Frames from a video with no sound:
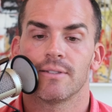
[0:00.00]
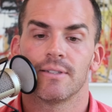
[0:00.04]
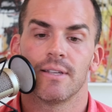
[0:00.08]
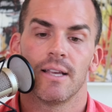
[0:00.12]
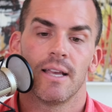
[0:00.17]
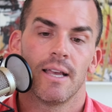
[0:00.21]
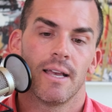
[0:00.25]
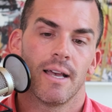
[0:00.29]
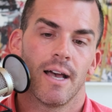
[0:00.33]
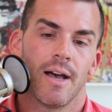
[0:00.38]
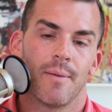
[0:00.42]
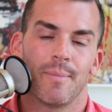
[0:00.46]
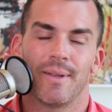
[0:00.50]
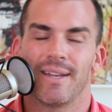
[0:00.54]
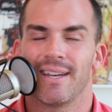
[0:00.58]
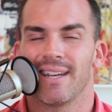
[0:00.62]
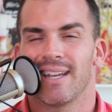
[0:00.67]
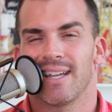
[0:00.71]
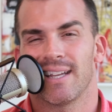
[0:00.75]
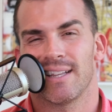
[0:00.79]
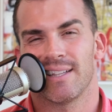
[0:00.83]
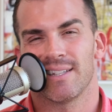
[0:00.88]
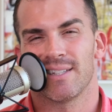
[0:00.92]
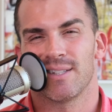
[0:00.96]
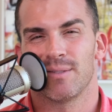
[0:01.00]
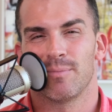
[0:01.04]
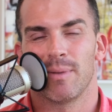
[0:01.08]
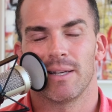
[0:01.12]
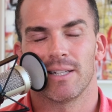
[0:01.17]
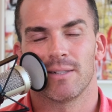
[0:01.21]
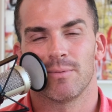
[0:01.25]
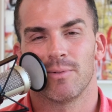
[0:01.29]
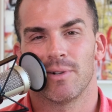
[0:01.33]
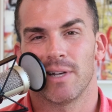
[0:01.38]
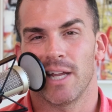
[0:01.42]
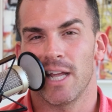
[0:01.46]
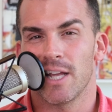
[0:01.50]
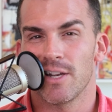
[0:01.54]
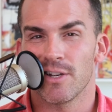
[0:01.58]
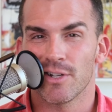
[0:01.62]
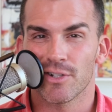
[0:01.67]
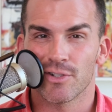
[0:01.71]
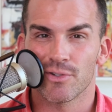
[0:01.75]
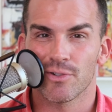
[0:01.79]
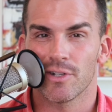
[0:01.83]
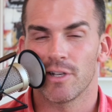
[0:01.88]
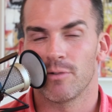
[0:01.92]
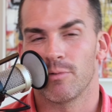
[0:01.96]
I mean, again, this is based upon industry,
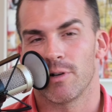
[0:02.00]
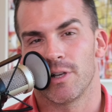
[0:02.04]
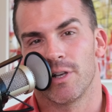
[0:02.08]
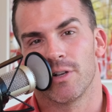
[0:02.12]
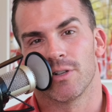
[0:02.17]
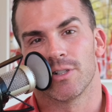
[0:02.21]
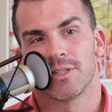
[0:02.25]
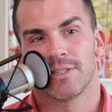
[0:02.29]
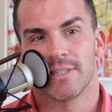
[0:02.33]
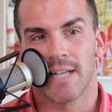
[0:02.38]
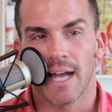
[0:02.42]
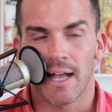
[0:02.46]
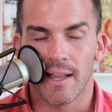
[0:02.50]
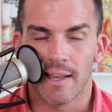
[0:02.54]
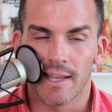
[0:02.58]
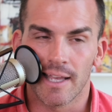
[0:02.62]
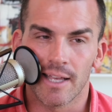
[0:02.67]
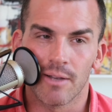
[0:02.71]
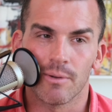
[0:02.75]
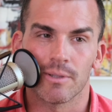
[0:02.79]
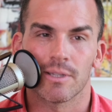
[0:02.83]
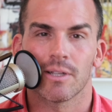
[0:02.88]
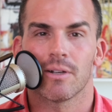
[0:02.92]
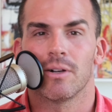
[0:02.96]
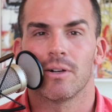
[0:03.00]
what you're selling, what the call to